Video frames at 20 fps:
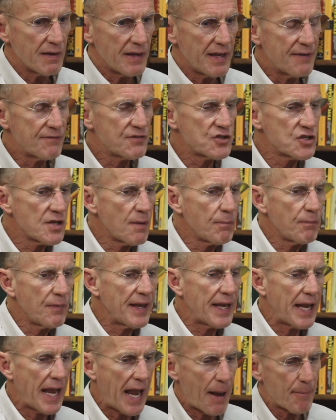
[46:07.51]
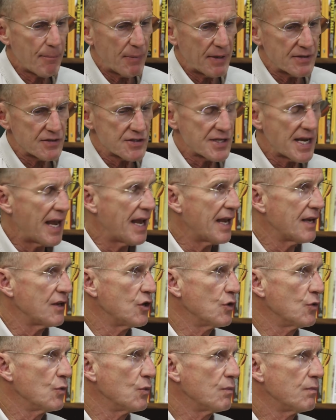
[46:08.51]
if something happens and
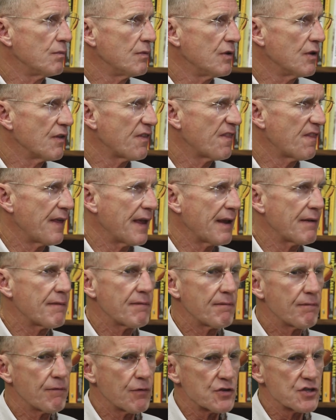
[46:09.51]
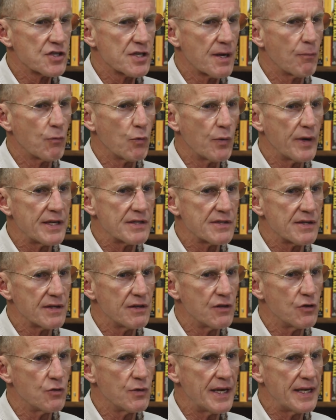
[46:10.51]
you, you think for some
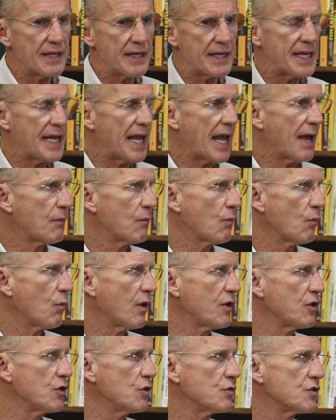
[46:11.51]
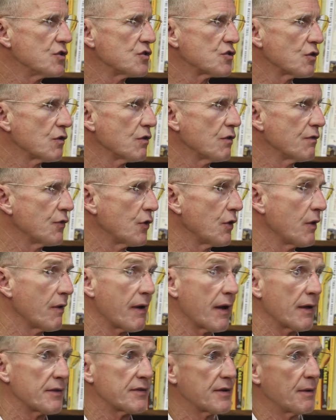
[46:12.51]
reason you didn't get what you deserved or you
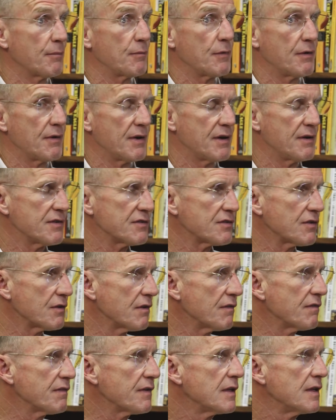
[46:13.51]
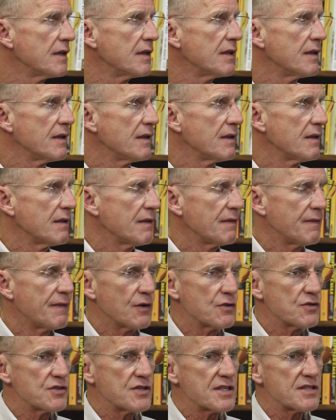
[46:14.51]
got something you didn't deserve,
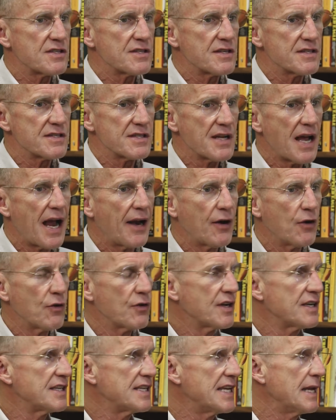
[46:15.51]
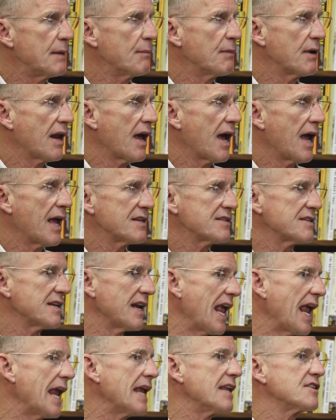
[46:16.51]
there's this desire to demonize
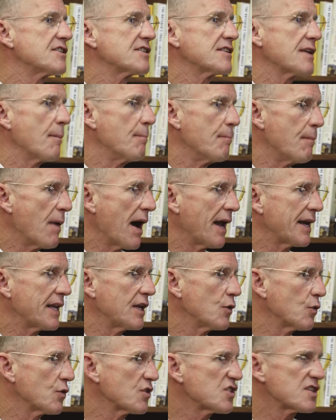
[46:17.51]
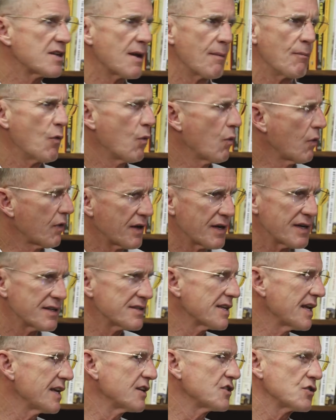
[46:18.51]
and hate somebody or some
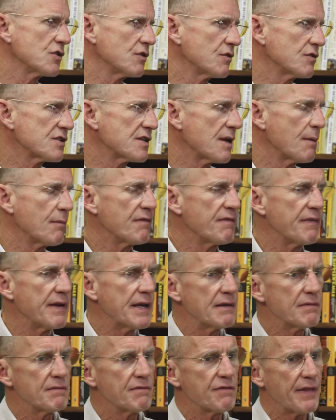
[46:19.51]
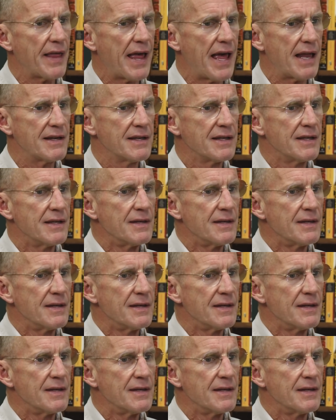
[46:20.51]
organization or some event for that.